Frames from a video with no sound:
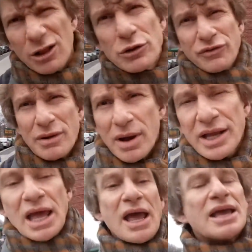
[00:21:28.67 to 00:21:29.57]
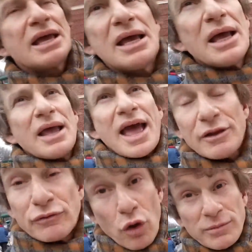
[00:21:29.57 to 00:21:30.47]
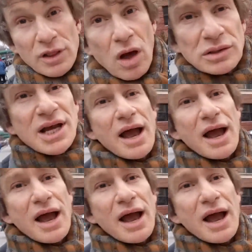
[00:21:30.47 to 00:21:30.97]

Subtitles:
a close friend of mine, and you've known me a long